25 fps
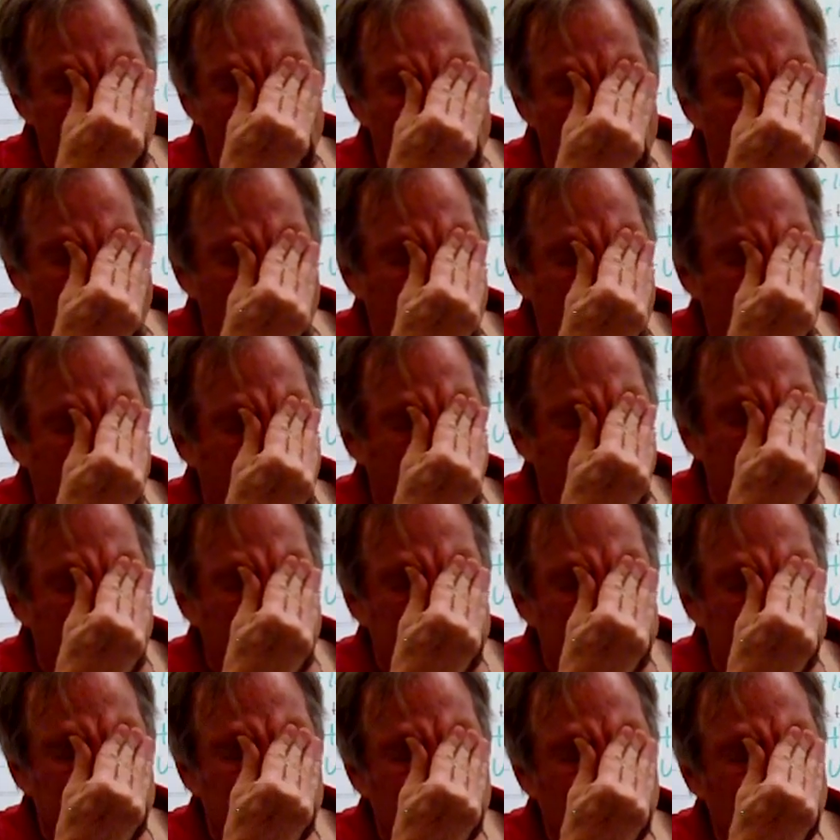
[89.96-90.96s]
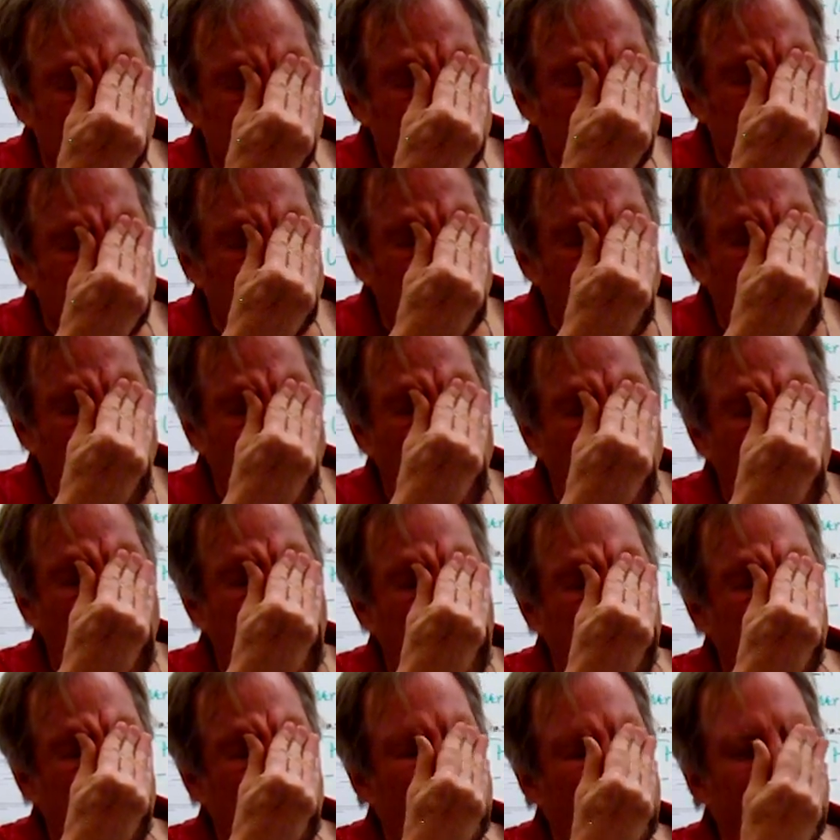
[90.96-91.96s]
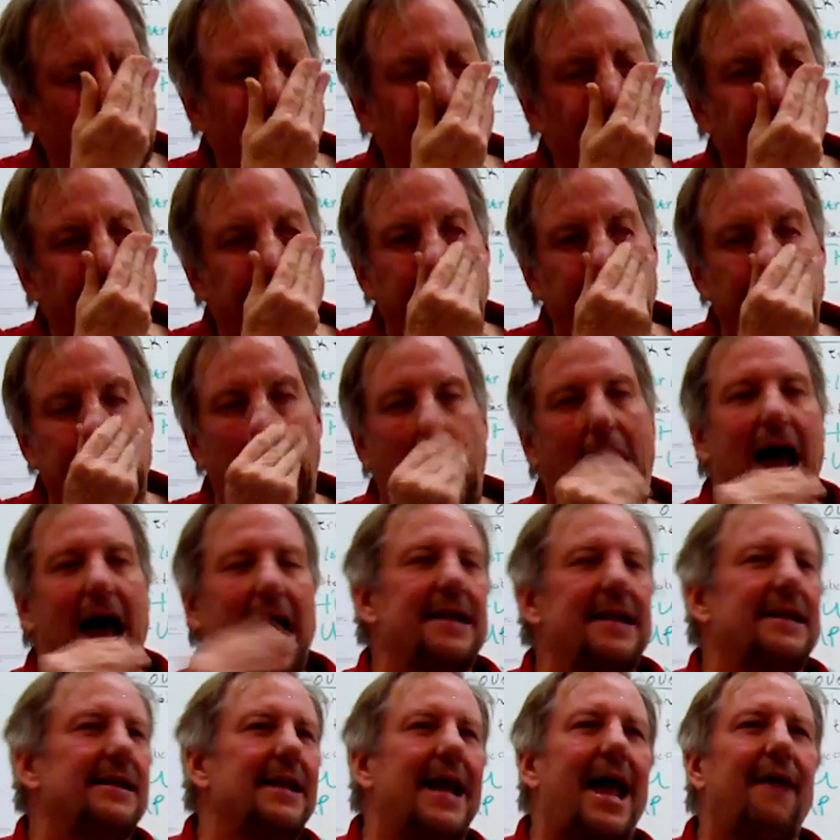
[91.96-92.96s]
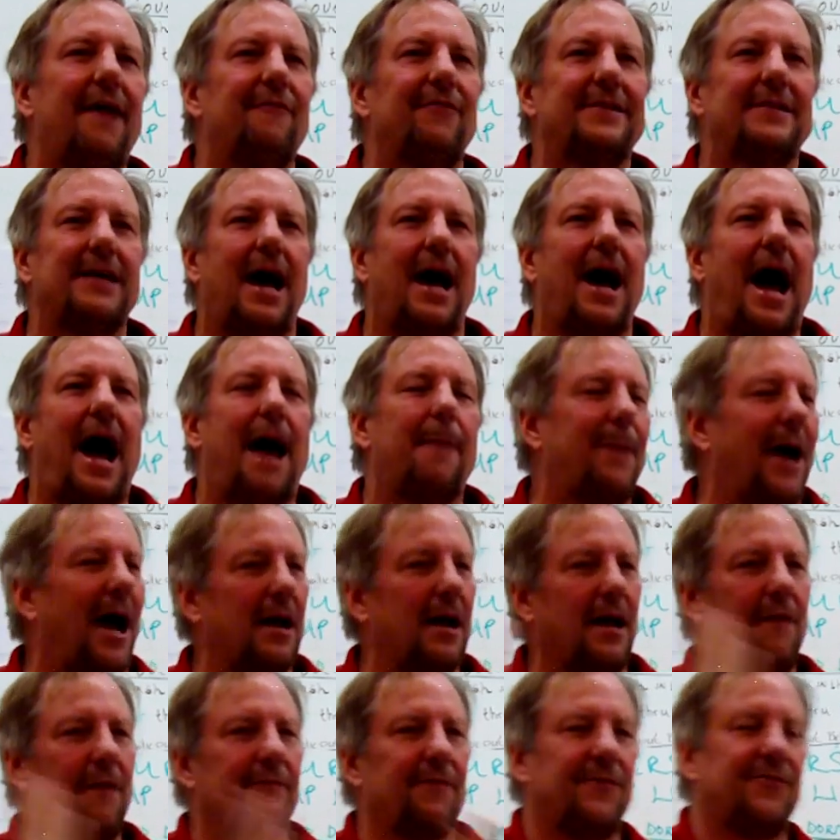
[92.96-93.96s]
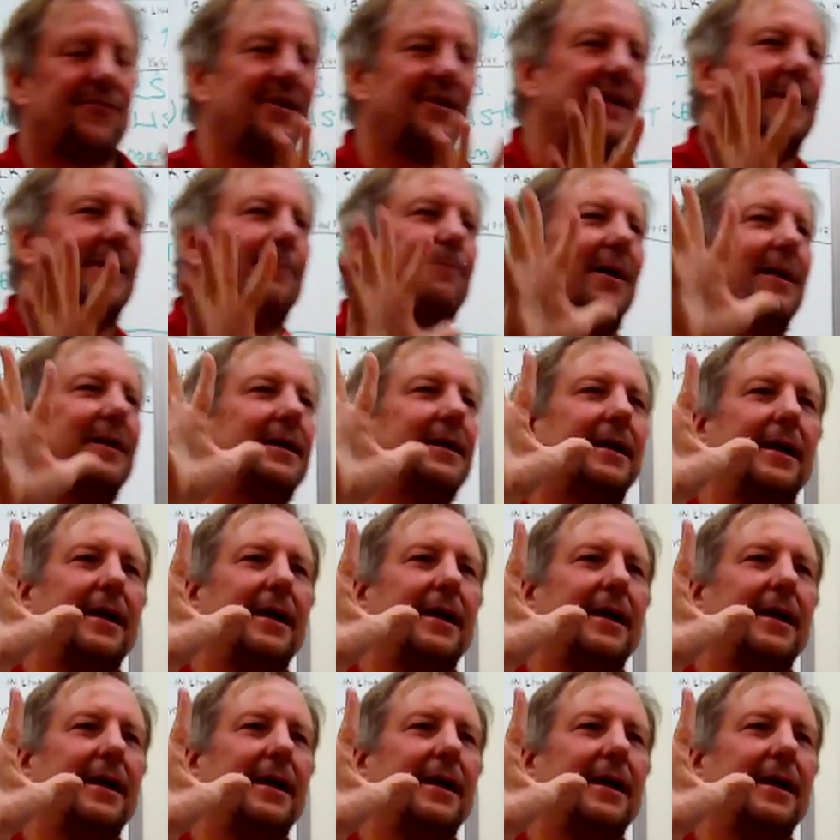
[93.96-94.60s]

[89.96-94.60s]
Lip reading: Houston. And Houston, I love the city, but